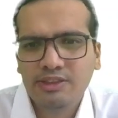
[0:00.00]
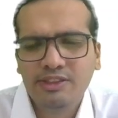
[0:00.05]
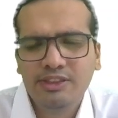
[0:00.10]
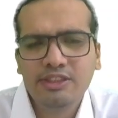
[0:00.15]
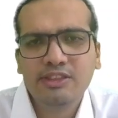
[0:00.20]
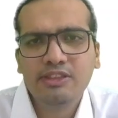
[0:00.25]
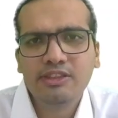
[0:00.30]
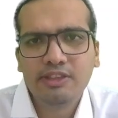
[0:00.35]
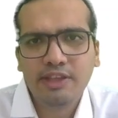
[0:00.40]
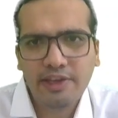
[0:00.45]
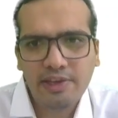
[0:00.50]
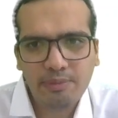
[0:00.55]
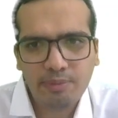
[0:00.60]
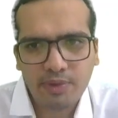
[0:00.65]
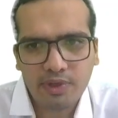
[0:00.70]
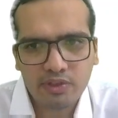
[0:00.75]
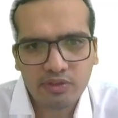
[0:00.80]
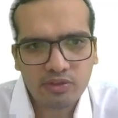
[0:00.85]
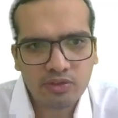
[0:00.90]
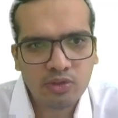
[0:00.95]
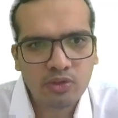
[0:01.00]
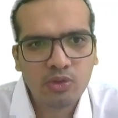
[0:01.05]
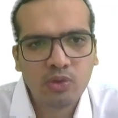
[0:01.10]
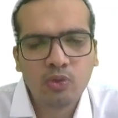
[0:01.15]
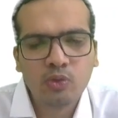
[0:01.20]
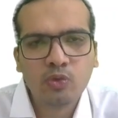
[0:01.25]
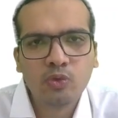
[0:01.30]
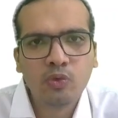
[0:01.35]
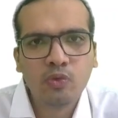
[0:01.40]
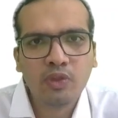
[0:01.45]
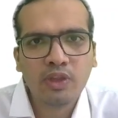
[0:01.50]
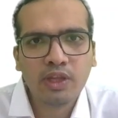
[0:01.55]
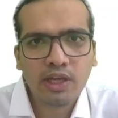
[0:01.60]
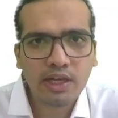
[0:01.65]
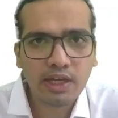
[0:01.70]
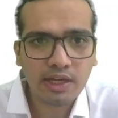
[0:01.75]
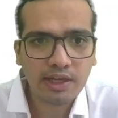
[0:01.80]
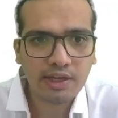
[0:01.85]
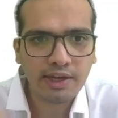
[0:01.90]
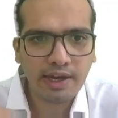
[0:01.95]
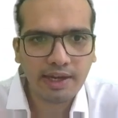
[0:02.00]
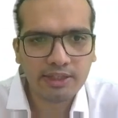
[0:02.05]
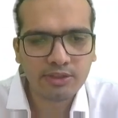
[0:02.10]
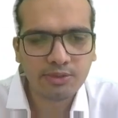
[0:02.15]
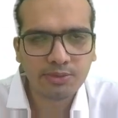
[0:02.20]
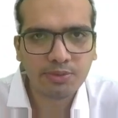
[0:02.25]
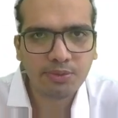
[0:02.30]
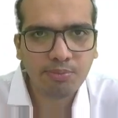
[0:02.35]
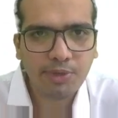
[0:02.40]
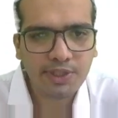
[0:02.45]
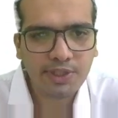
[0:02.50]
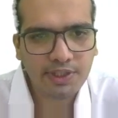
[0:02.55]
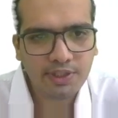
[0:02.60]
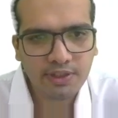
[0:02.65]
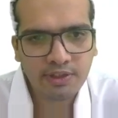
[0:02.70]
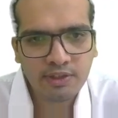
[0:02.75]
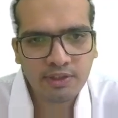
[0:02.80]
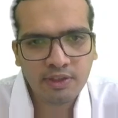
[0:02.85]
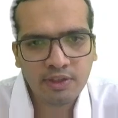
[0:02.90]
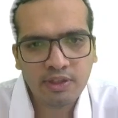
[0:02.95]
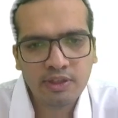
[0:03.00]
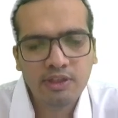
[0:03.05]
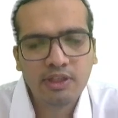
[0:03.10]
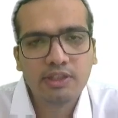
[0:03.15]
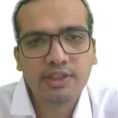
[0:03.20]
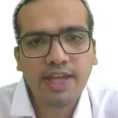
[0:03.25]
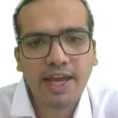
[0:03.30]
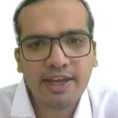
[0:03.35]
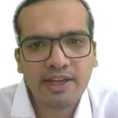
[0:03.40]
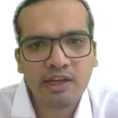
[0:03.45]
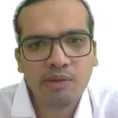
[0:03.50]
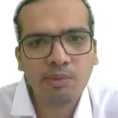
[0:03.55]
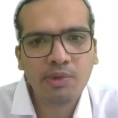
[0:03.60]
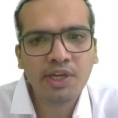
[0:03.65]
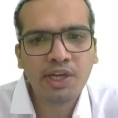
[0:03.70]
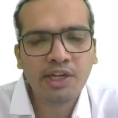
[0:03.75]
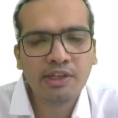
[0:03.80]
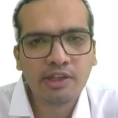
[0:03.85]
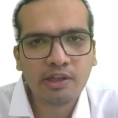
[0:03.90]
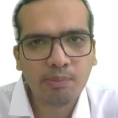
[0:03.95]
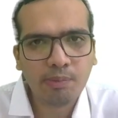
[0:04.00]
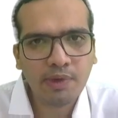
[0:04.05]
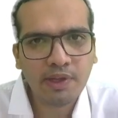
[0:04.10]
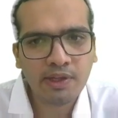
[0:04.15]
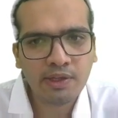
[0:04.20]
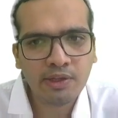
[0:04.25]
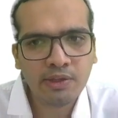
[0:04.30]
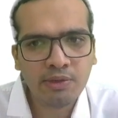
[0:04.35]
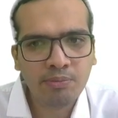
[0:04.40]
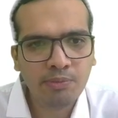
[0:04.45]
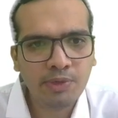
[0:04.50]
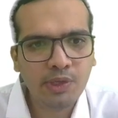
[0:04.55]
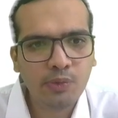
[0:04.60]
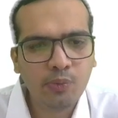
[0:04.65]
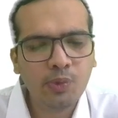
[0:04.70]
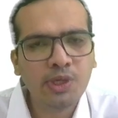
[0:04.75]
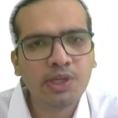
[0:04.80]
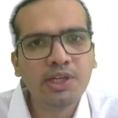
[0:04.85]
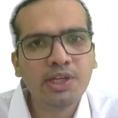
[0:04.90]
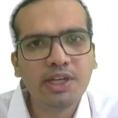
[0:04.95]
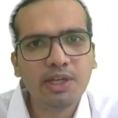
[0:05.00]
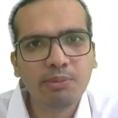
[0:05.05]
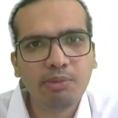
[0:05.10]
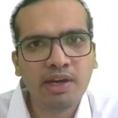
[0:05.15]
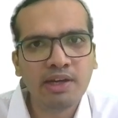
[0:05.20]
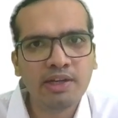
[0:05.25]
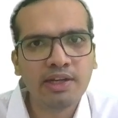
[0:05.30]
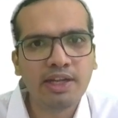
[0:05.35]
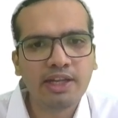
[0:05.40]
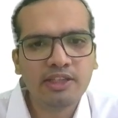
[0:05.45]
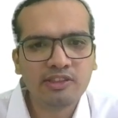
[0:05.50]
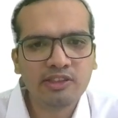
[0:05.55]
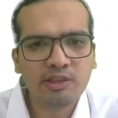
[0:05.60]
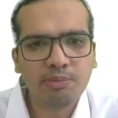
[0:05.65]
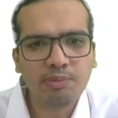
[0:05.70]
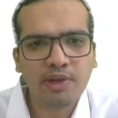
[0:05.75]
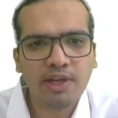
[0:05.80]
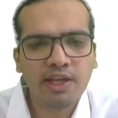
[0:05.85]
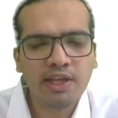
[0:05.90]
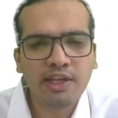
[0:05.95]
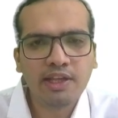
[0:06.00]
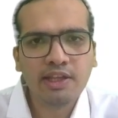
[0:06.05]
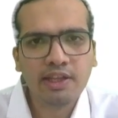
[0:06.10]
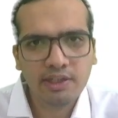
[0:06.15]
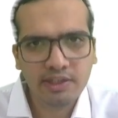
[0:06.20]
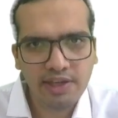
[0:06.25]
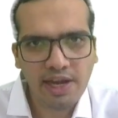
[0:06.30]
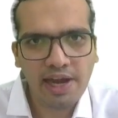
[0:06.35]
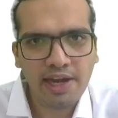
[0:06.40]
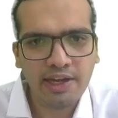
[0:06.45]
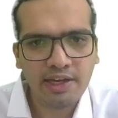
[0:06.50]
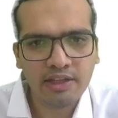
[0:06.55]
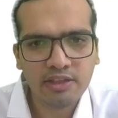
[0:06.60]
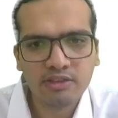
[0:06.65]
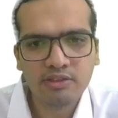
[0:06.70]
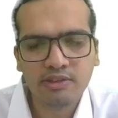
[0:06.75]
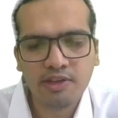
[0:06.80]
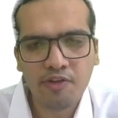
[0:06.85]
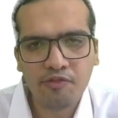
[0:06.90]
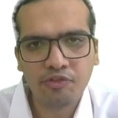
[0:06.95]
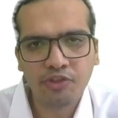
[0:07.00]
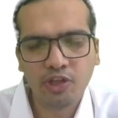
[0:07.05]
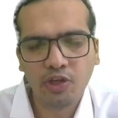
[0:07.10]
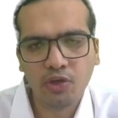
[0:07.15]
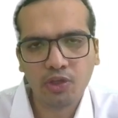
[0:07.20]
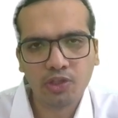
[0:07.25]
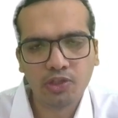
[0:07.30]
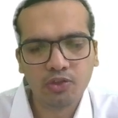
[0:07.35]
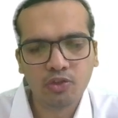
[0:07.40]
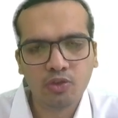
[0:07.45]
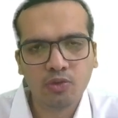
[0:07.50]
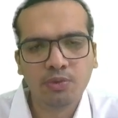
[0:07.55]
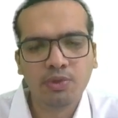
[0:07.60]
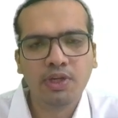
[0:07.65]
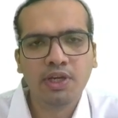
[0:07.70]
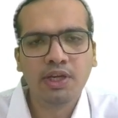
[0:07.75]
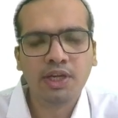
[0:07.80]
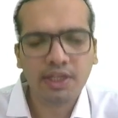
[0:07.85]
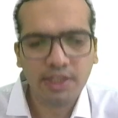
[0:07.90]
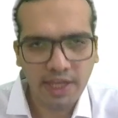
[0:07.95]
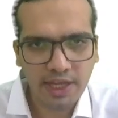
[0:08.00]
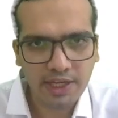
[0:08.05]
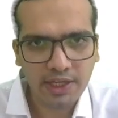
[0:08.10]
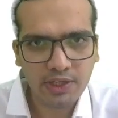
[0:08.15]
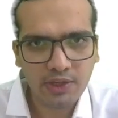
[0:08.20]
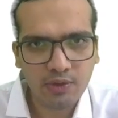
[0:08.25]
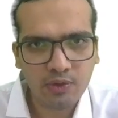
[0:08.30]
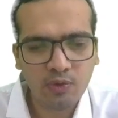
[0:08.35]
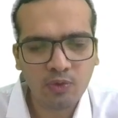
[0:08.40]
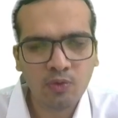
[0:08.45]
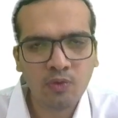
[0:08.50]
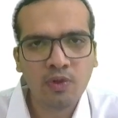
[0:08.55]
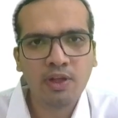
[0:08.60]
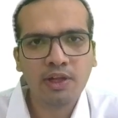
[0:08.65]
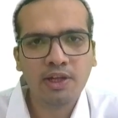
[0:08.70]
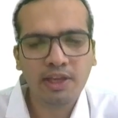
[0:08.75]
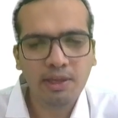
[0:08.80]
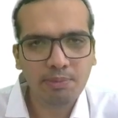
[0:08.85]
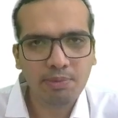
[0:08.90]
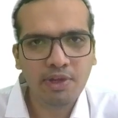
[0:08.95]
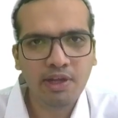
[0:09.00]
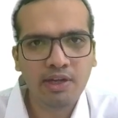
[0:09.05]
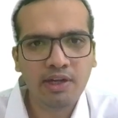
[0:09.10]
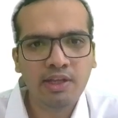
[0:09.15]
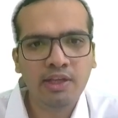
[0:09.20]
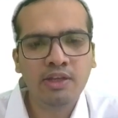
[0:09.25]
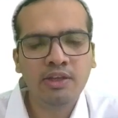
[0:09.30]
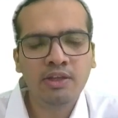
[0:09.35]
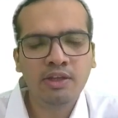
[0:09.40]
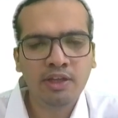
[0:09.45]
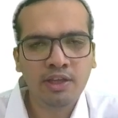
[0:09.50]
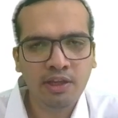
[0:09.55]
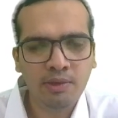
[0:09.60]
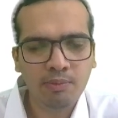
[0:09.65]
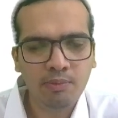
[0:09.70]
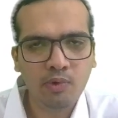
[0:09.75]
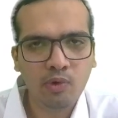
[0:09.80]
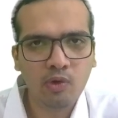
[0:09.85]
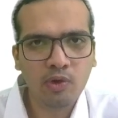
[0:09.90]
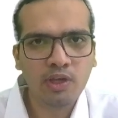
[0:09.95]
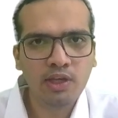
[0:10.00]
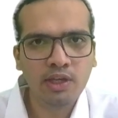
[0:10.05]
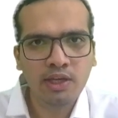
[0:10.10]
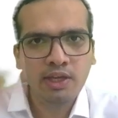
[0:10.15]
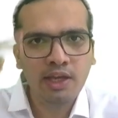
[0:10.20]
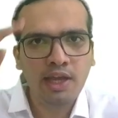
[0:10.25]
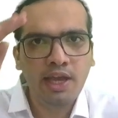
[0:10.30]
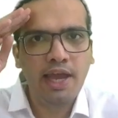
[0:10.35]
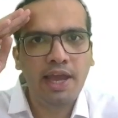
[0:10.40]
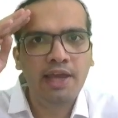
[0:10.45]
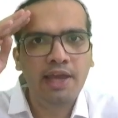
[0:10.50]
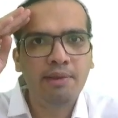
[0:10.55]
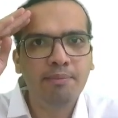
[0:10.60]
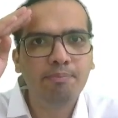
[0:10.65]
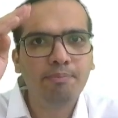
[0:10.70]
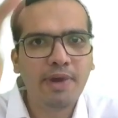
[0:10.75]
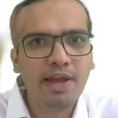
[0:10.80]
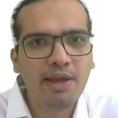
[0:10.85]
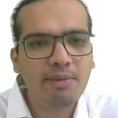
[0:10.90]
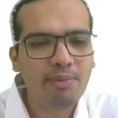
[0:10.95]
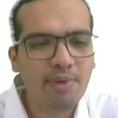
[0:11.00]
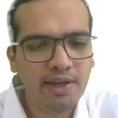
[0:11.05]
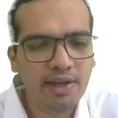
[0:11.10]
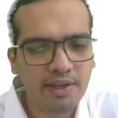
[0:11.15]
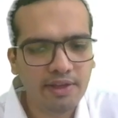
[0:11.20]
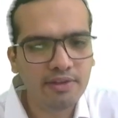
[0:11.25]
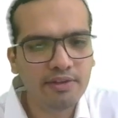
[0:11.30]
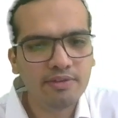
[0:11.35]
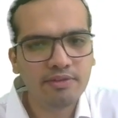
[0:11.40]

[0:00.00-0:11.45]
This helps us to grasp better the dynamic interplay between demand and supply that shapes our economy. Thank you, keep learning, keep growing, and bye bye.